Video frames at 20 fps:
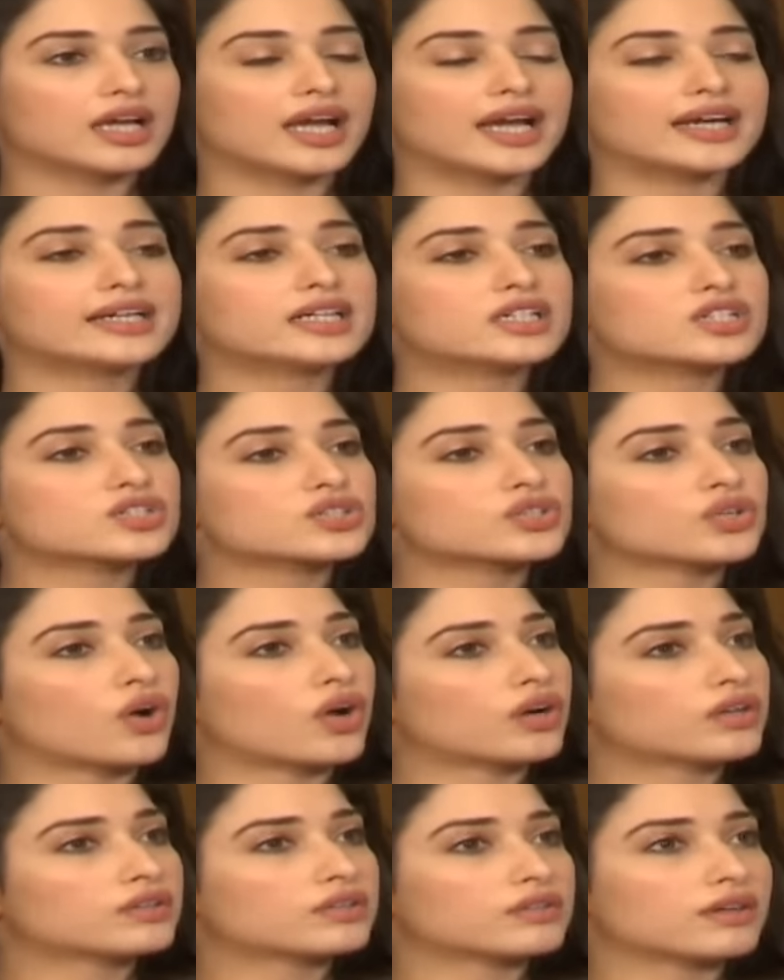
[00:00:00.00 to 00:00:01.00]
And it's
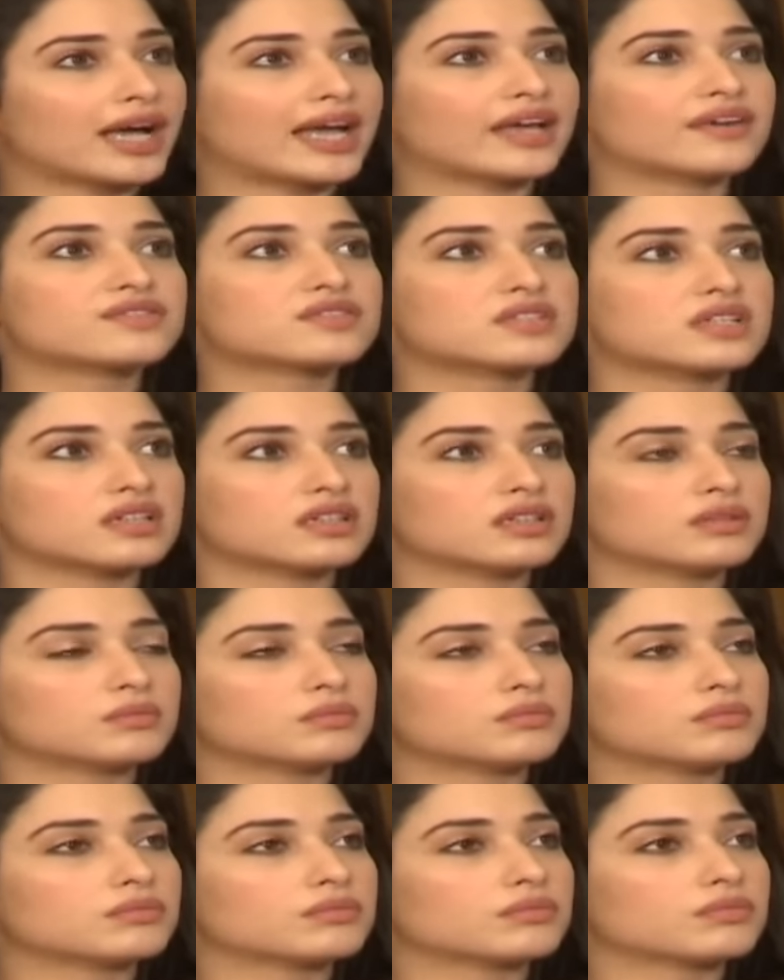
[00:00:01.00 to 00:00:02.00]
not, I have seen
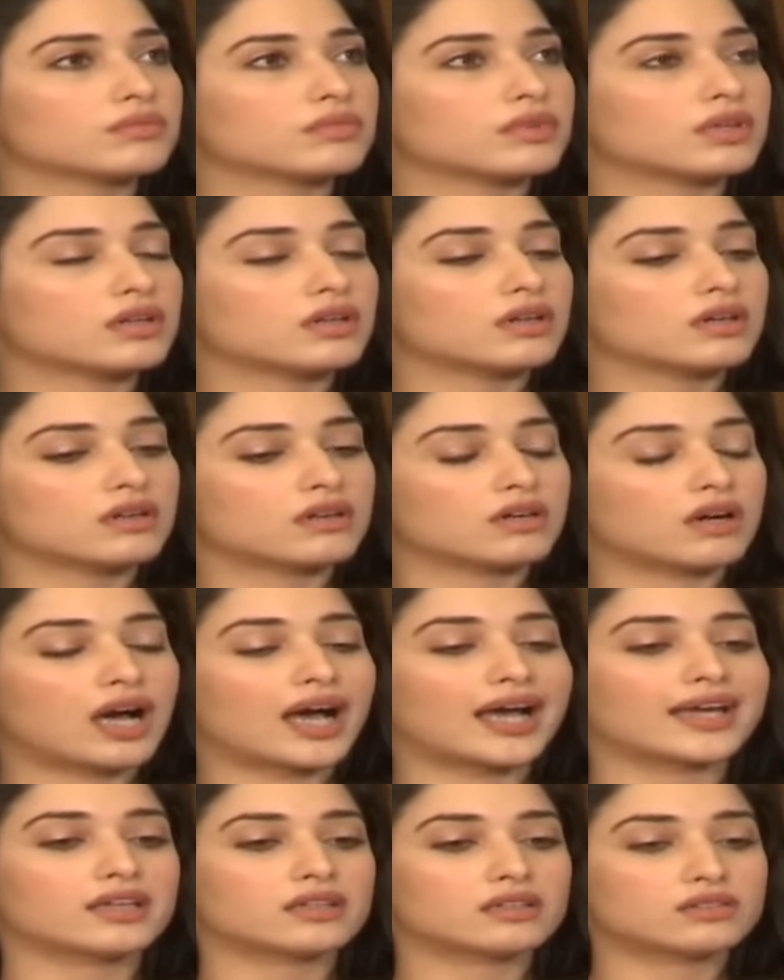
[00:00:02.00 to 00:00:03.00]
him,
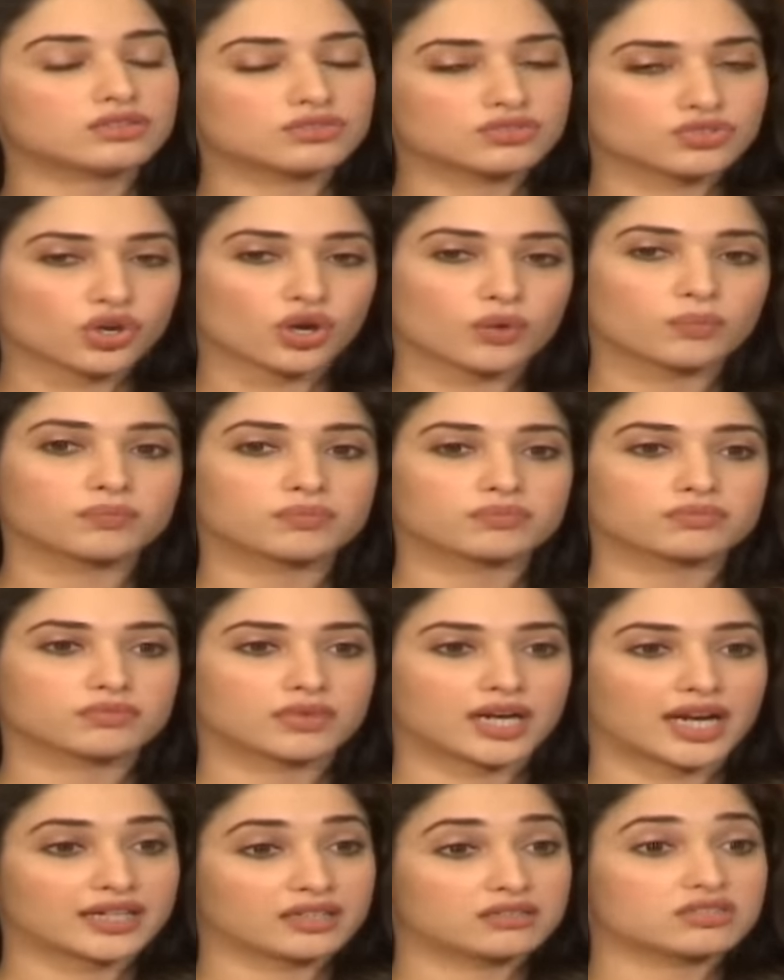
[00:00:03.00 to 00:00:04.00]
ayin job
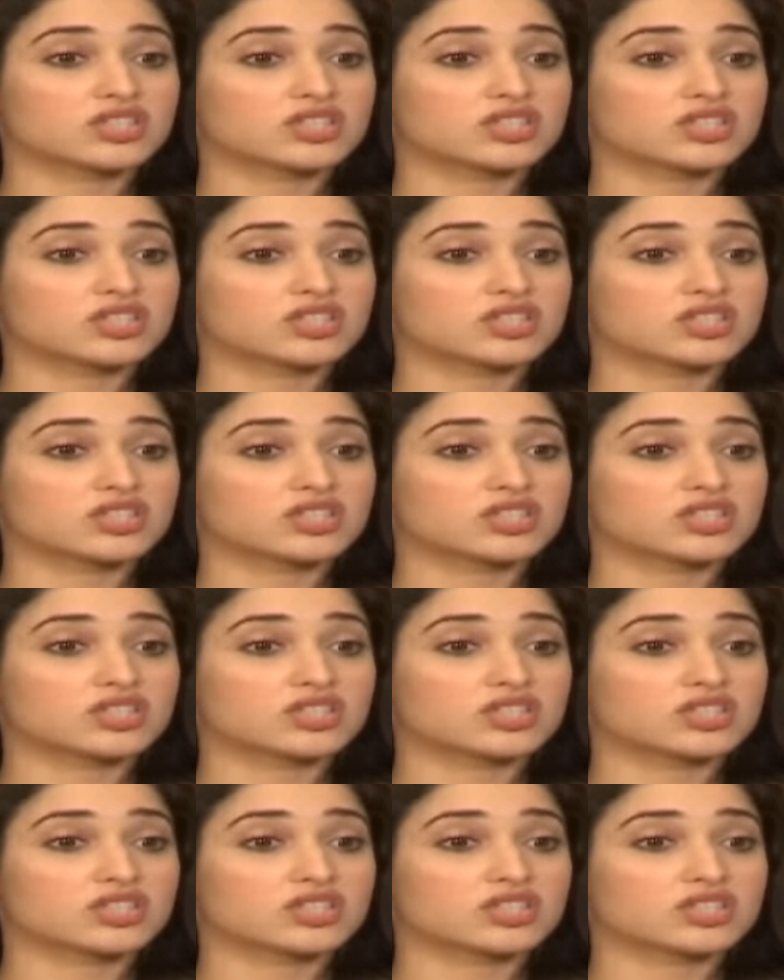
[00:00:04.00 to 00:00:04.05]
ayin